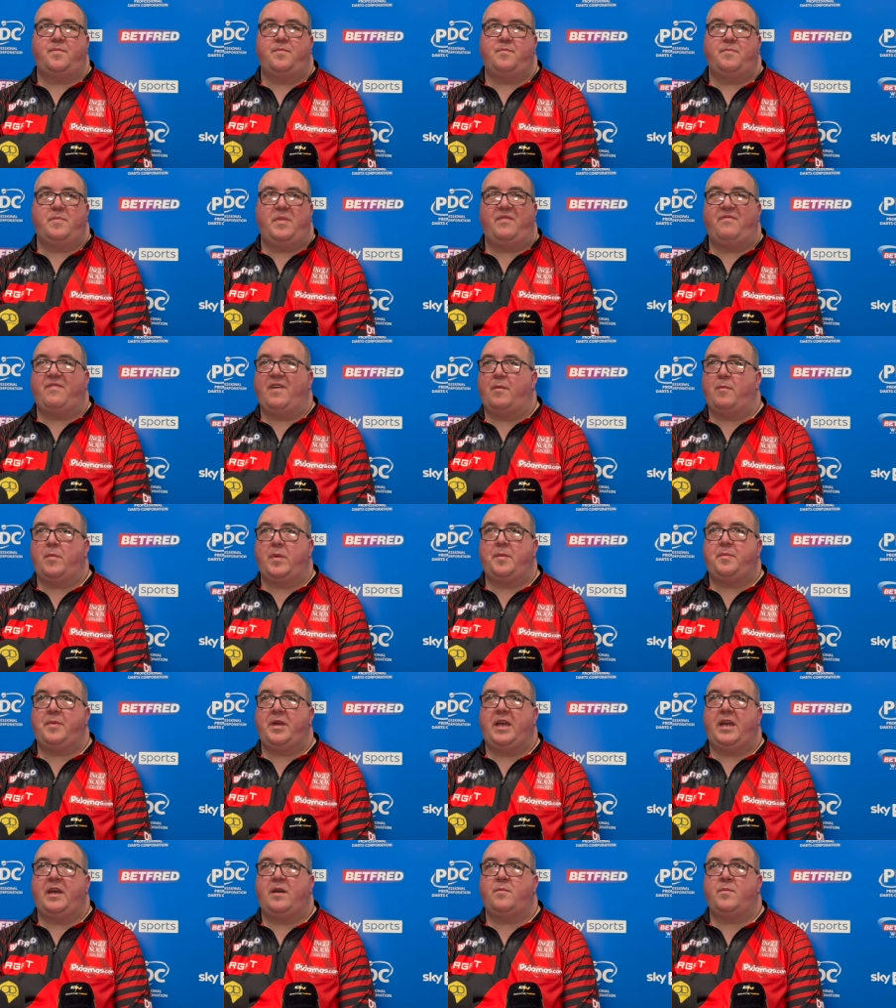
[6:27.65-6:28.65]
my family
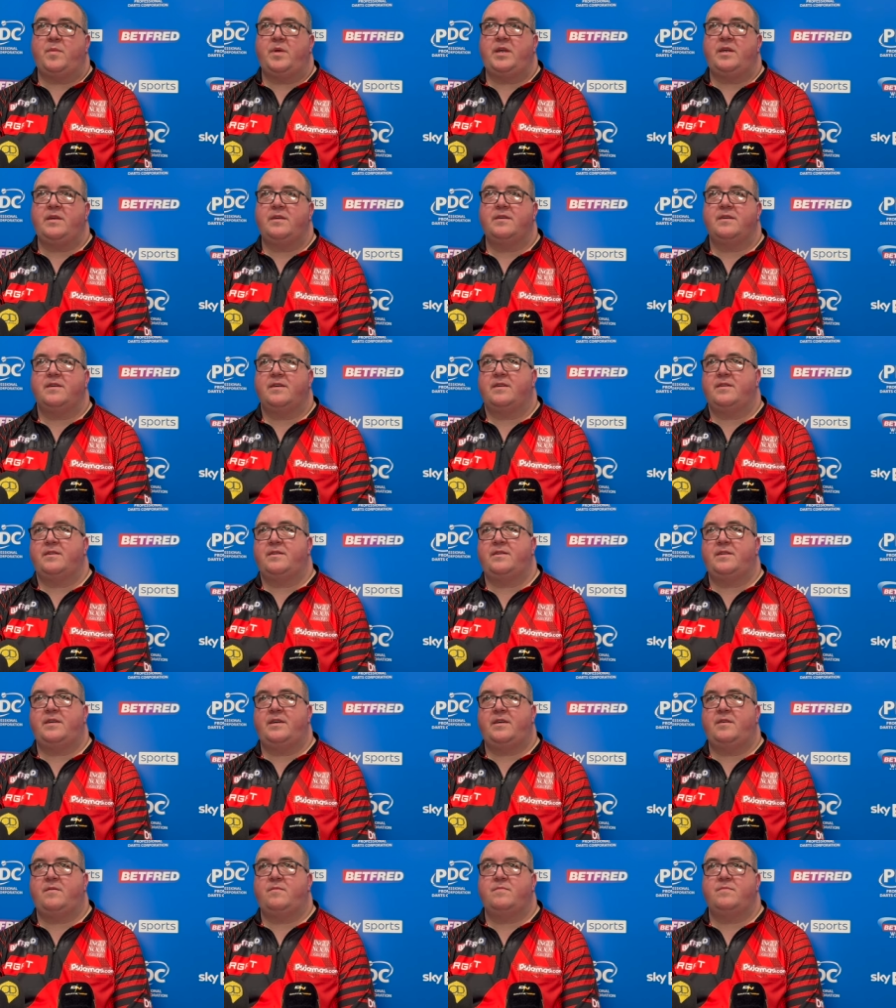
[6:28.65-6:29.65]
behind me.
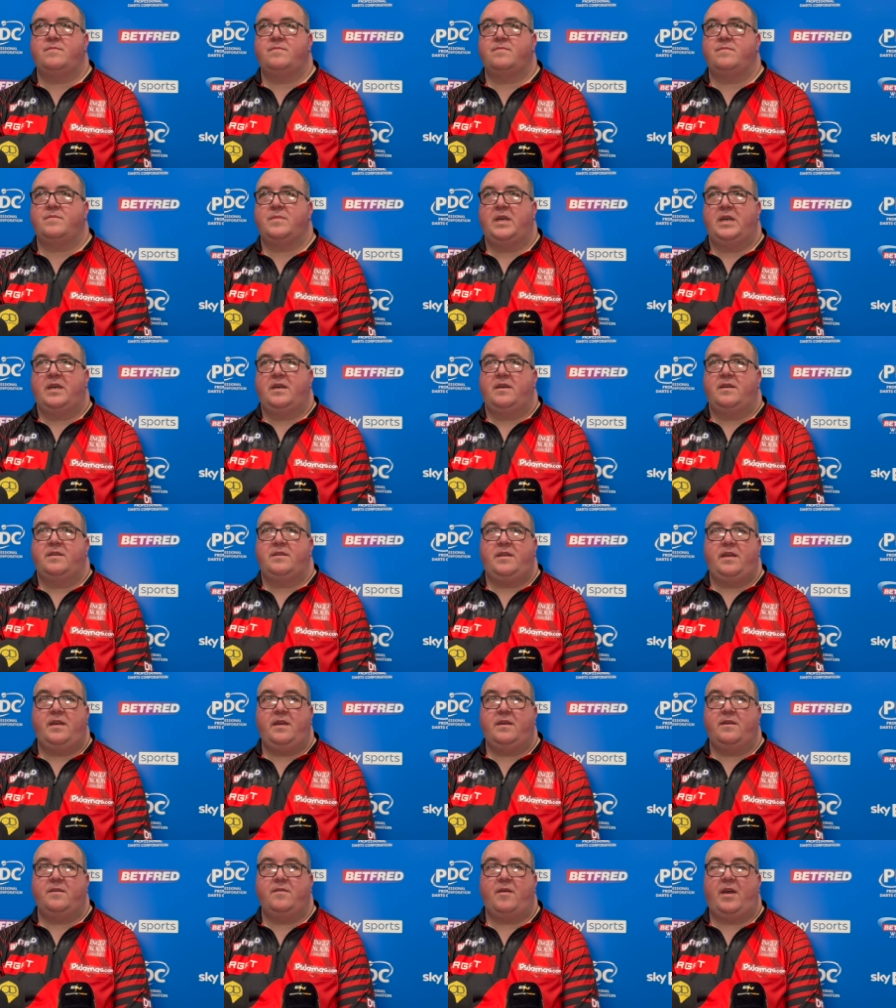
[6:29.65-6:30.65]
And
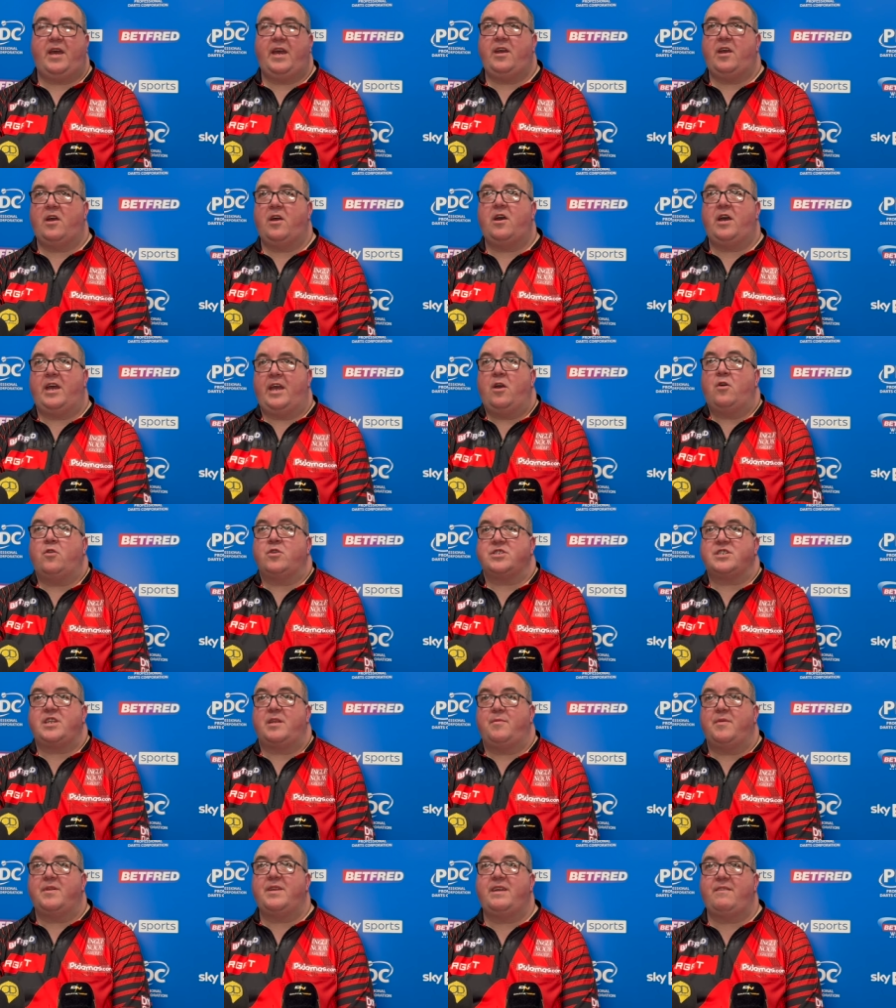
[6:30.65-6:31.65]
yeah, I
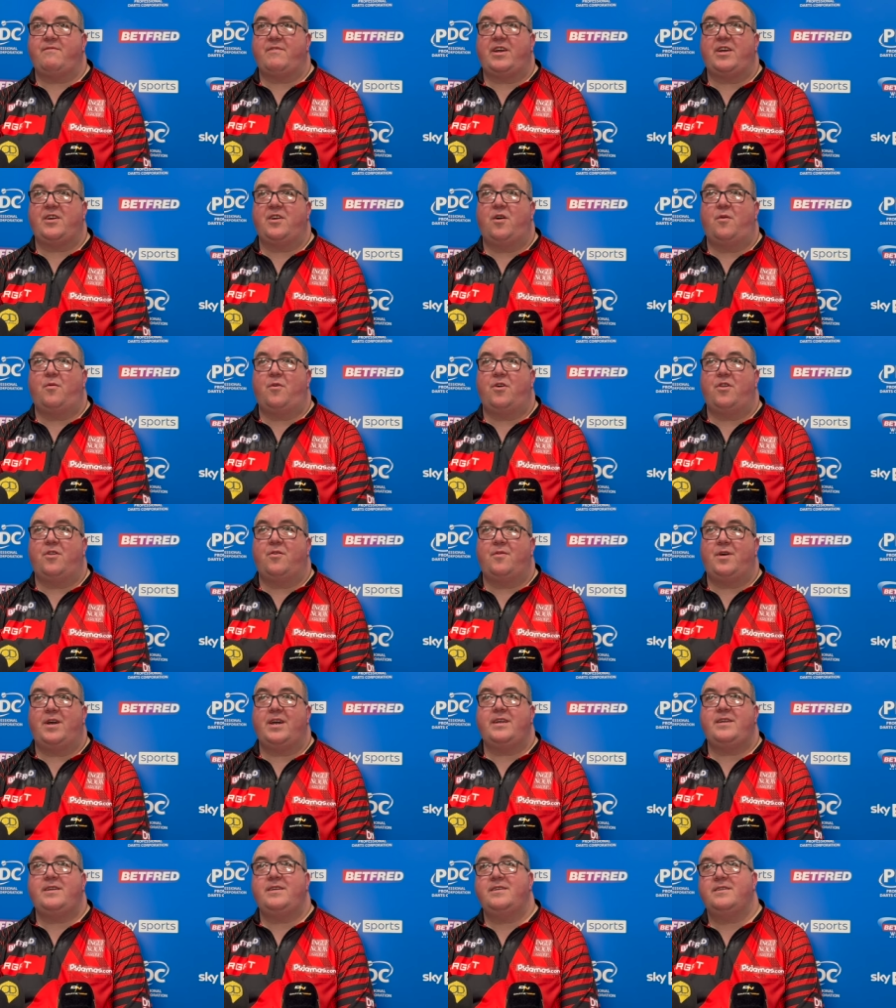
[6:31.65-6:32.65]
honestly believe I can go all the
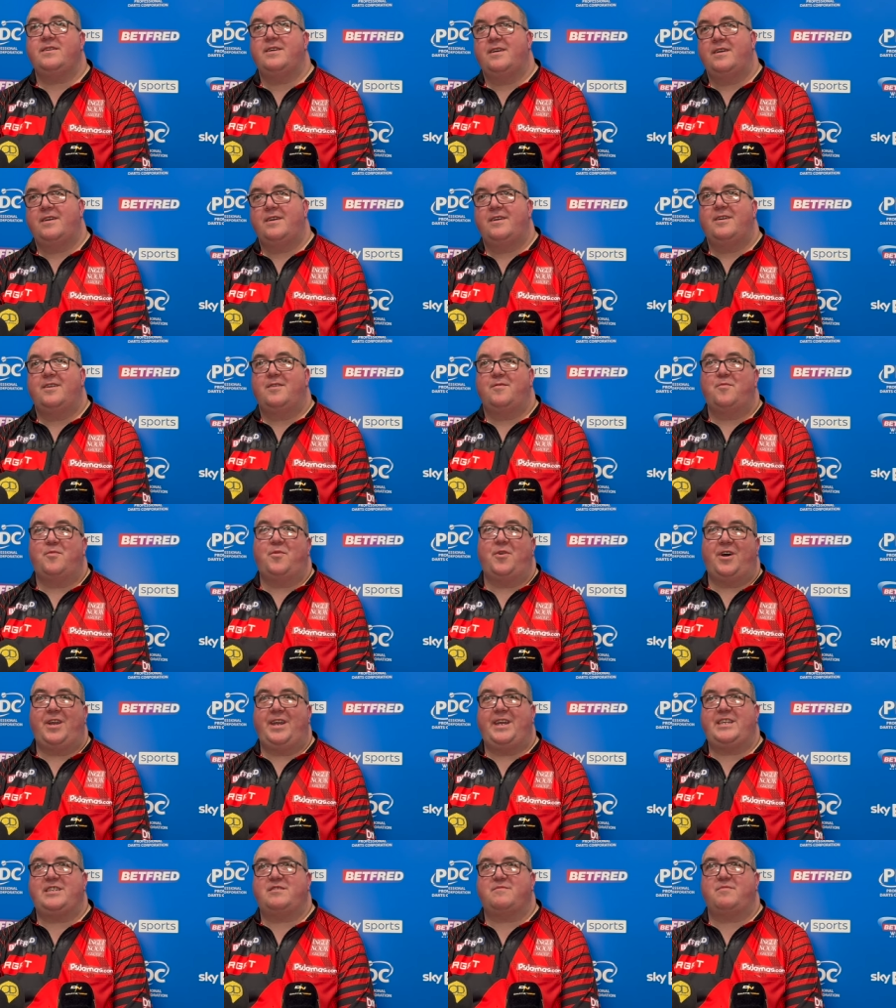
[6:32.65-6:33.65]
way, but I
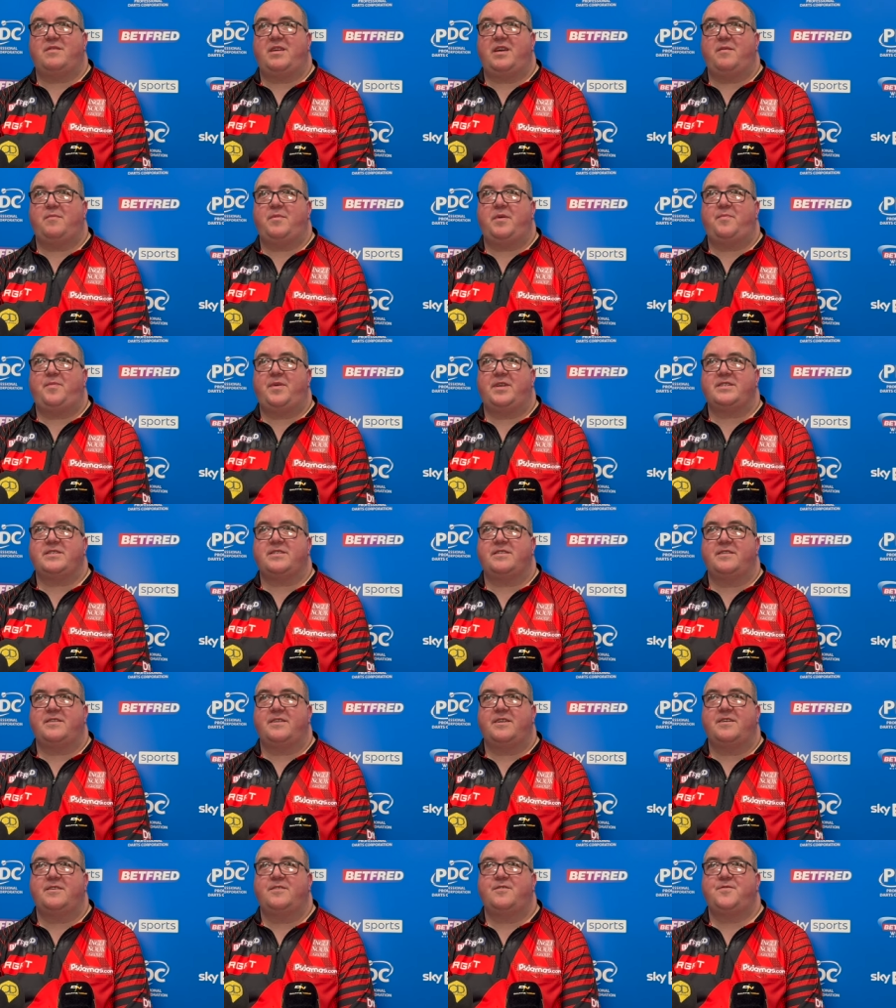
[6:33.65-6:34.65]
need to play a bit better than
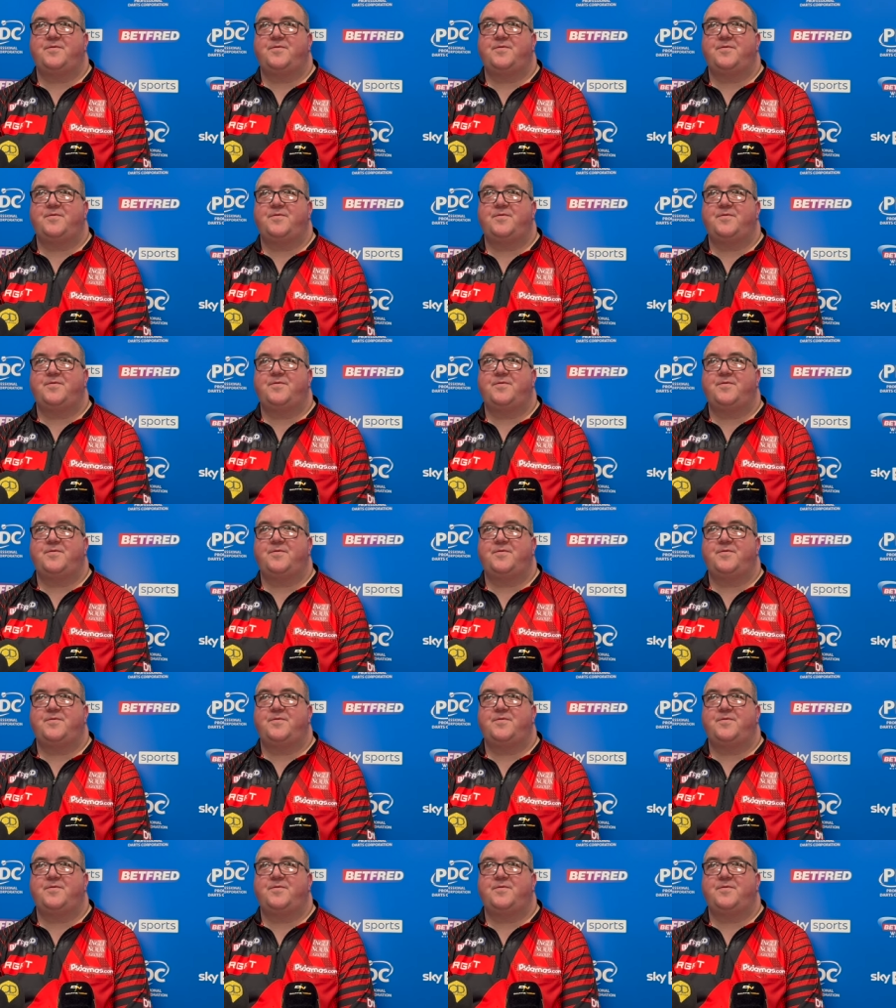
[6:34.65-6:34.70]
that.